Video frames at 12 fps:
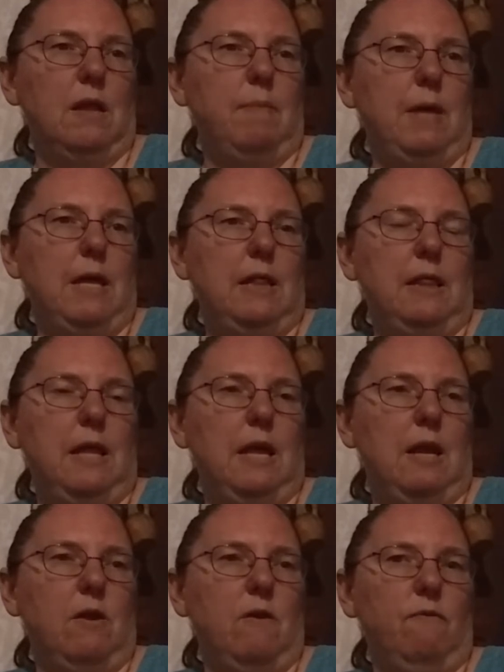Debbie
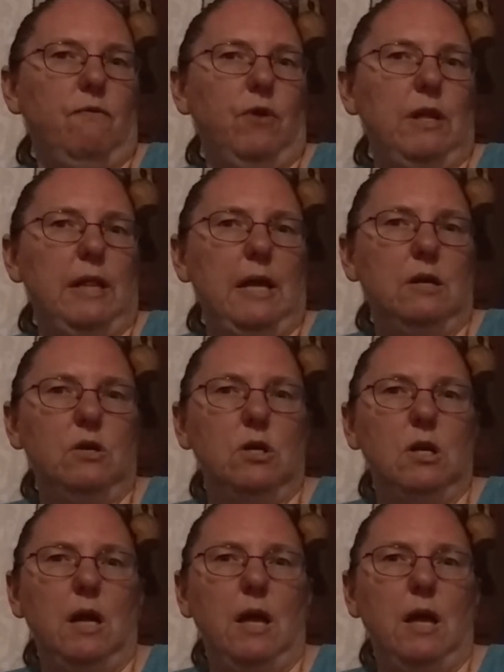Lynn Friedlander,